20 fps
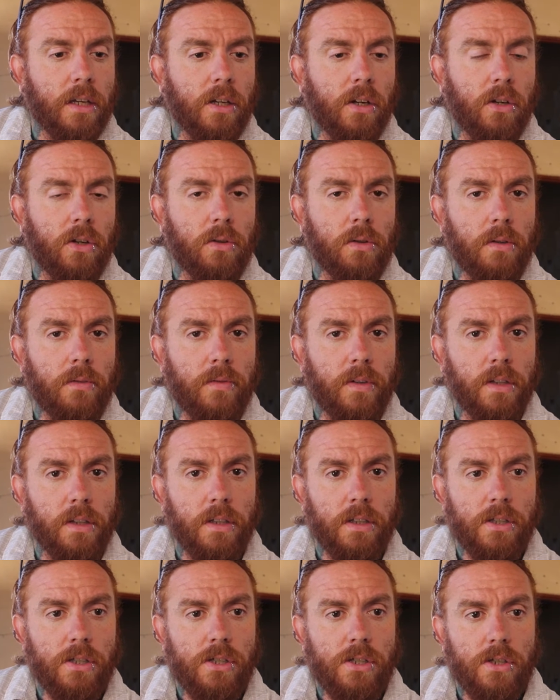go to a
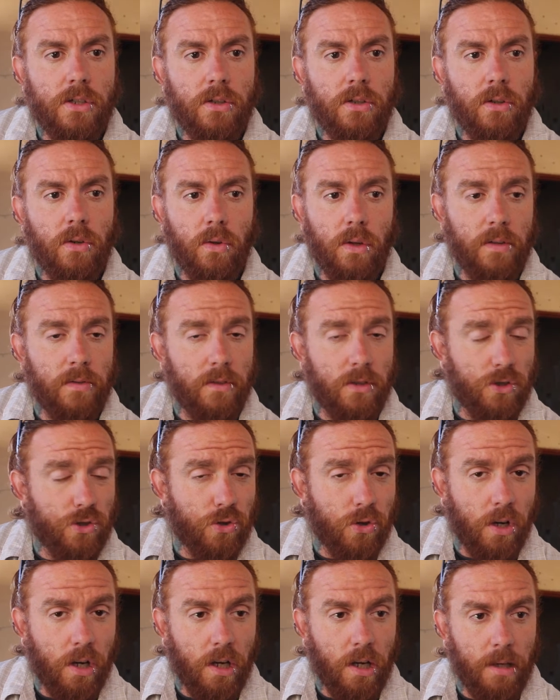village or even a
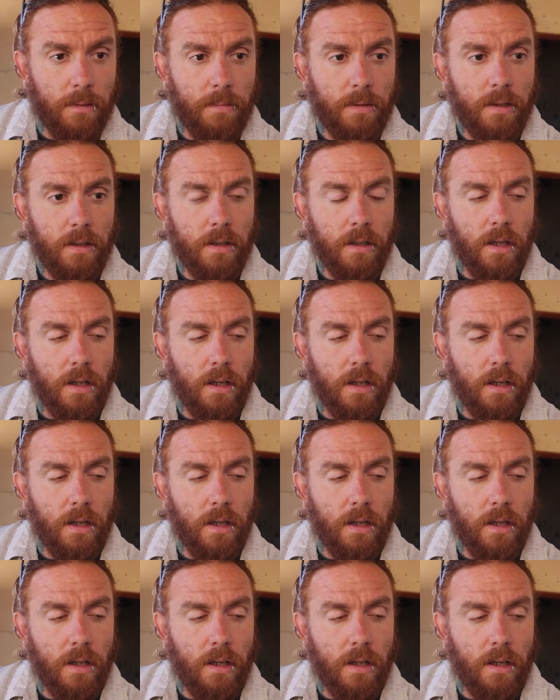tribe.